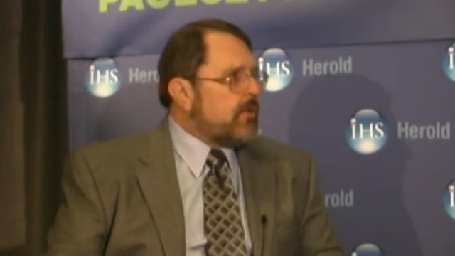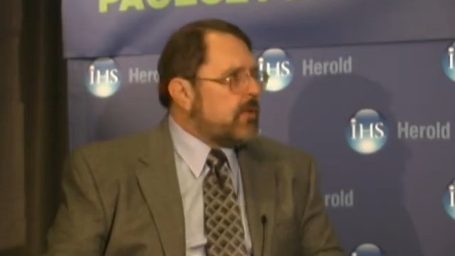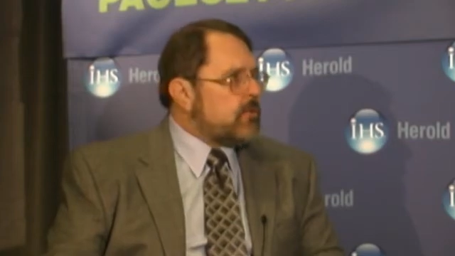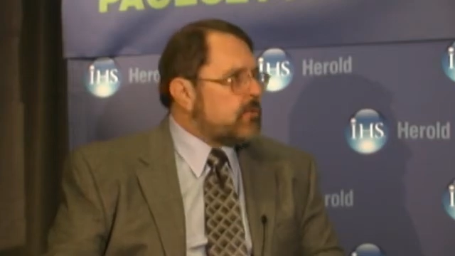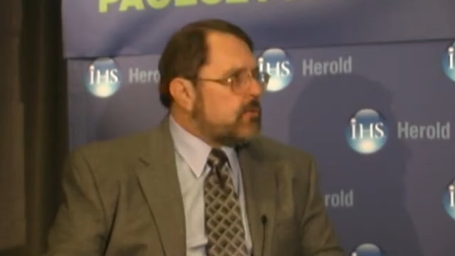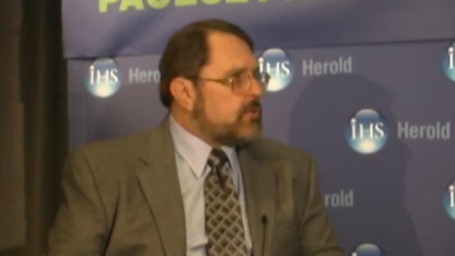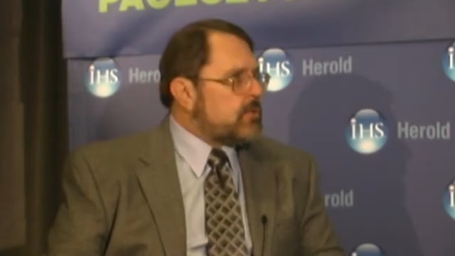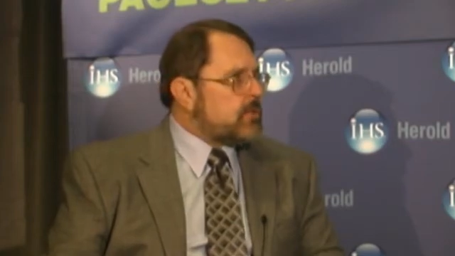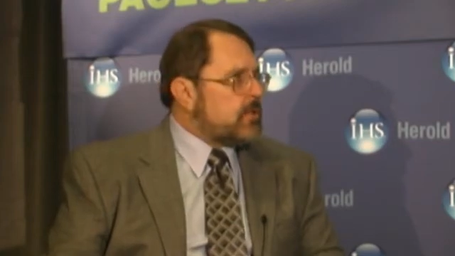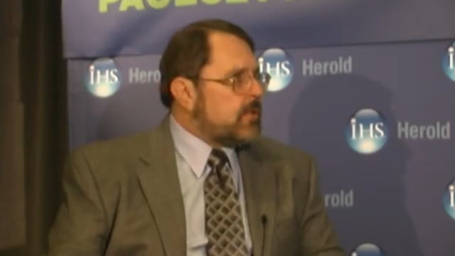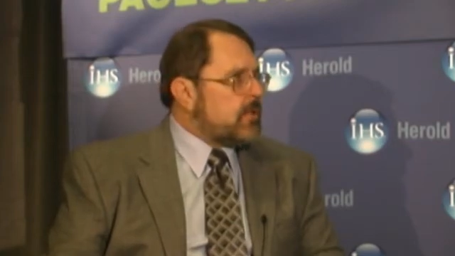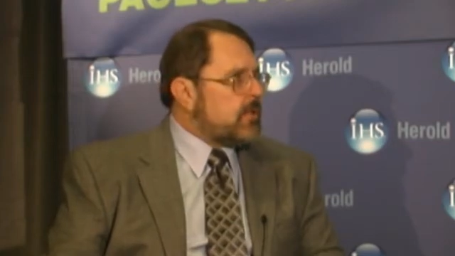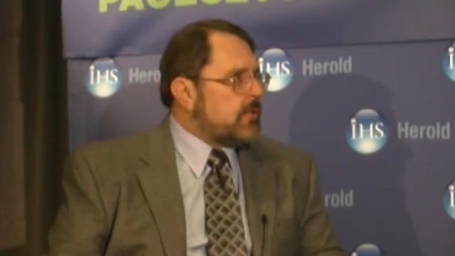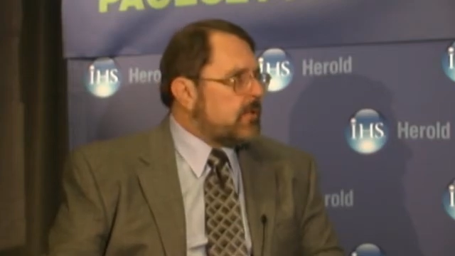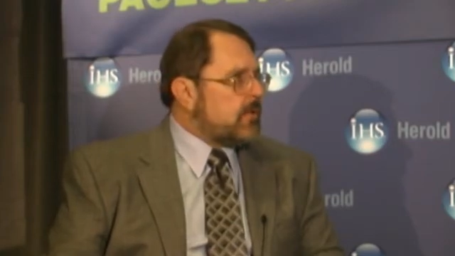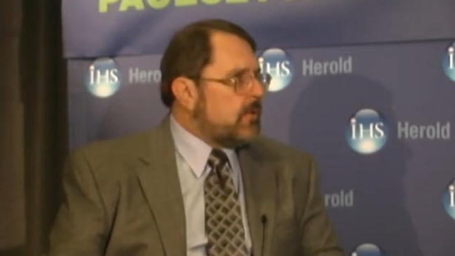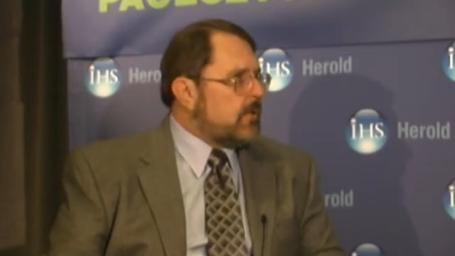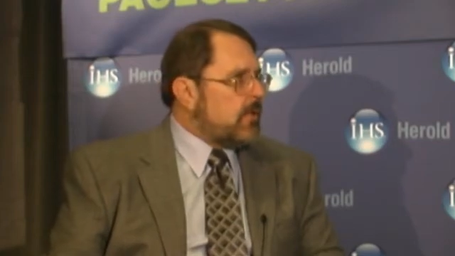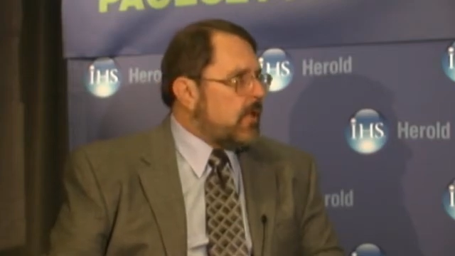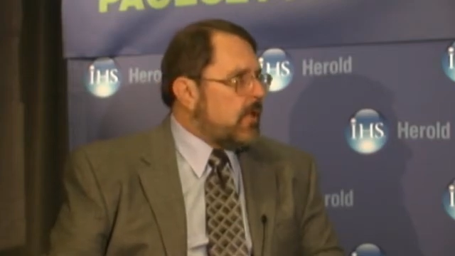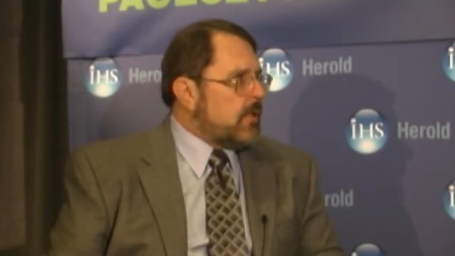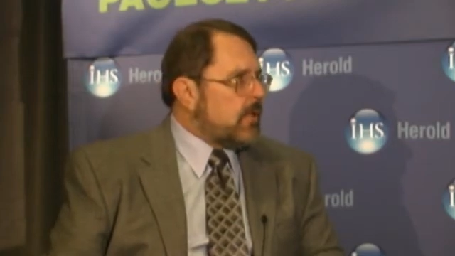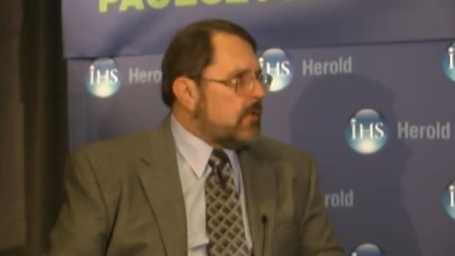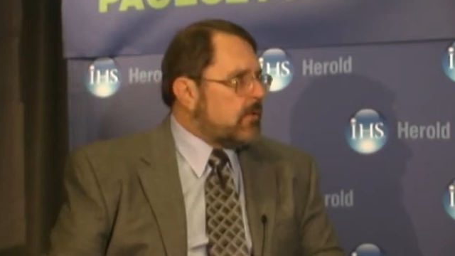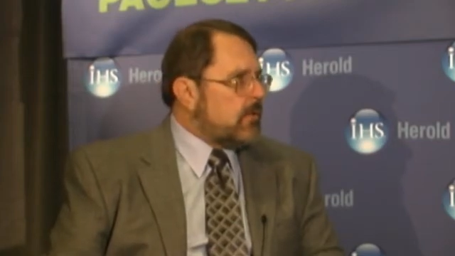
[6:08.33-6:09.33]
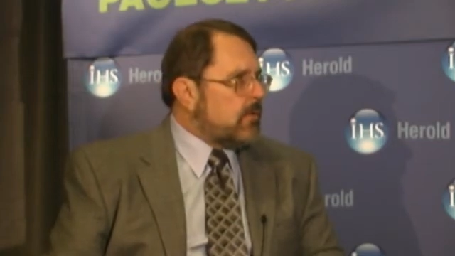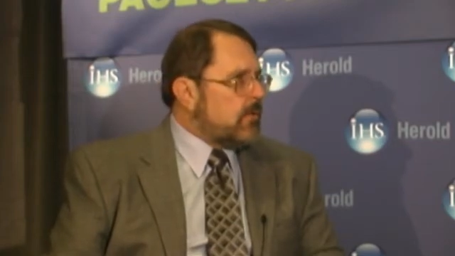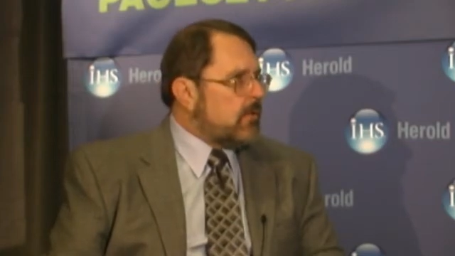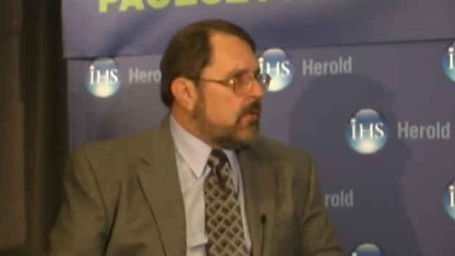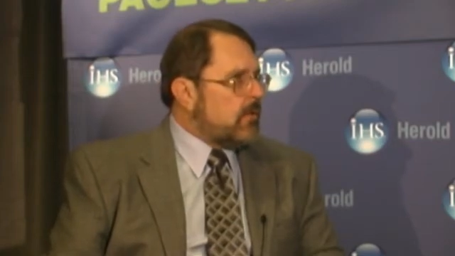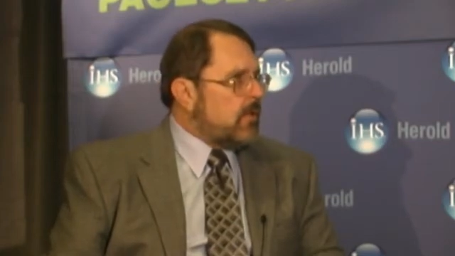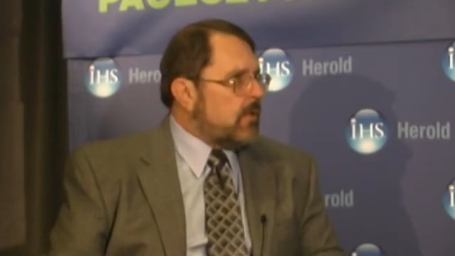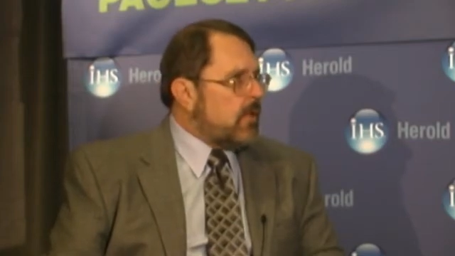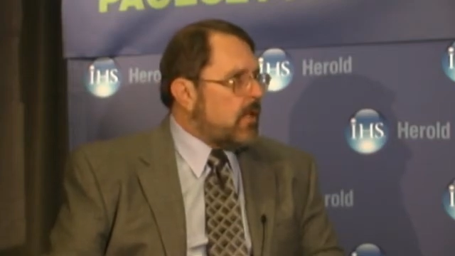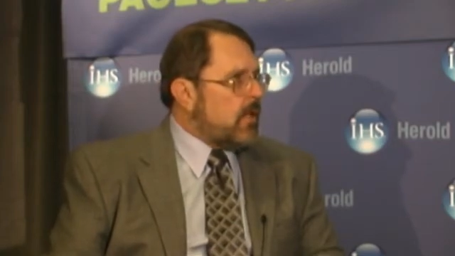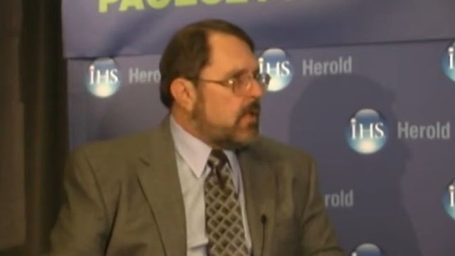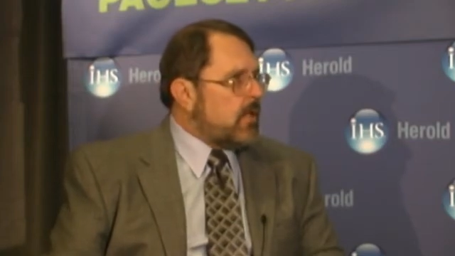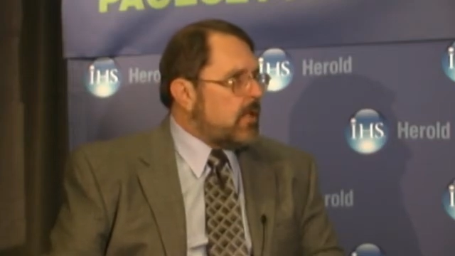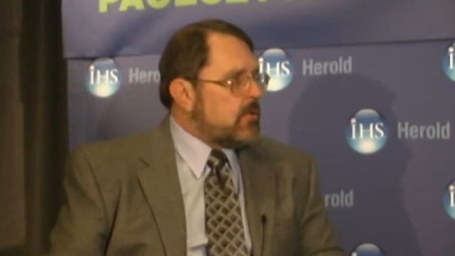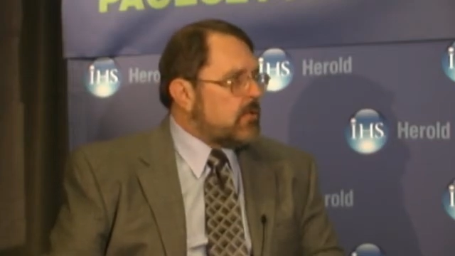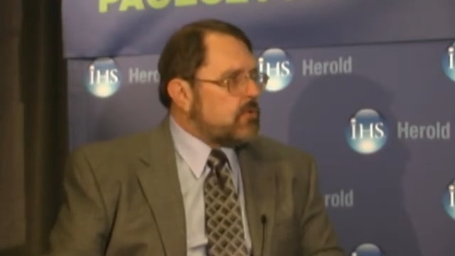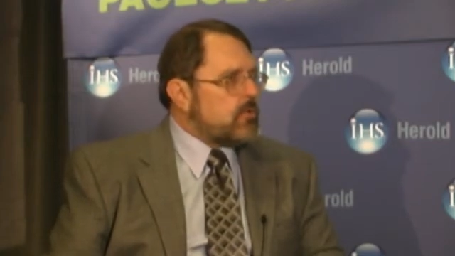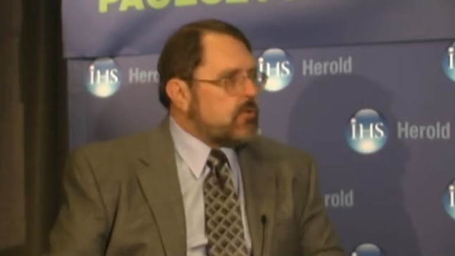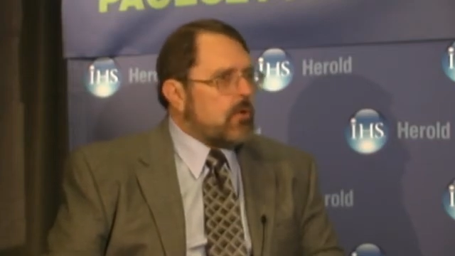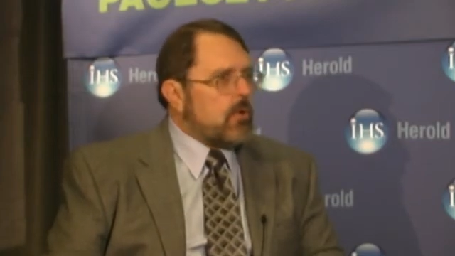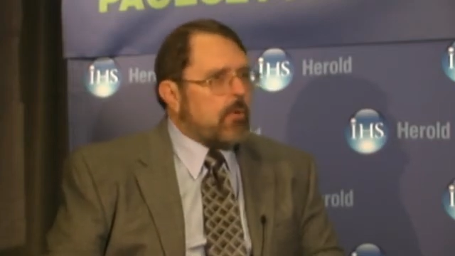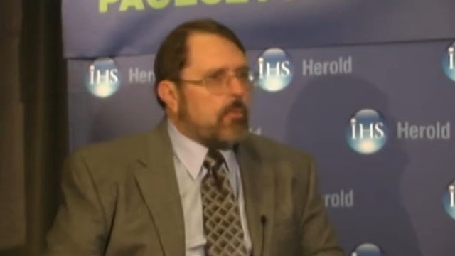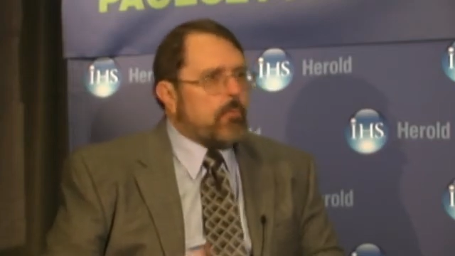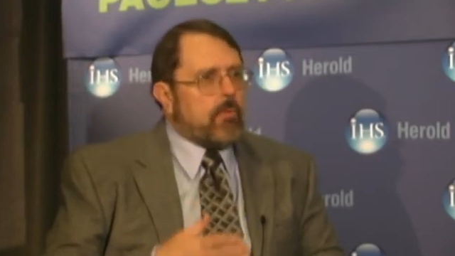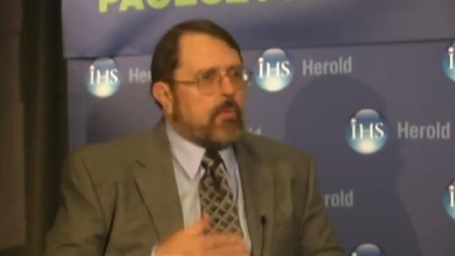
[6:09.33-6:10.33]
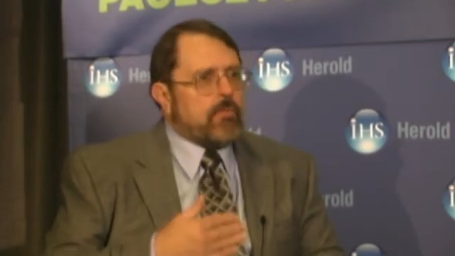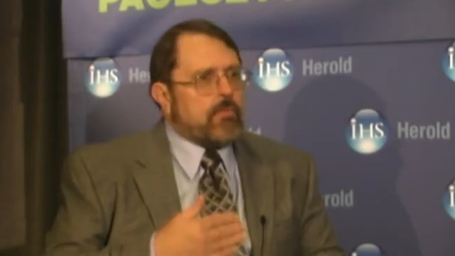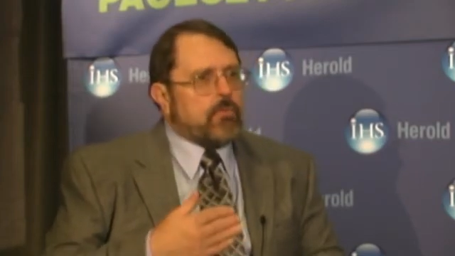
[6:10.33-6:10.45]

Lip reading: interest in Eastern Europe.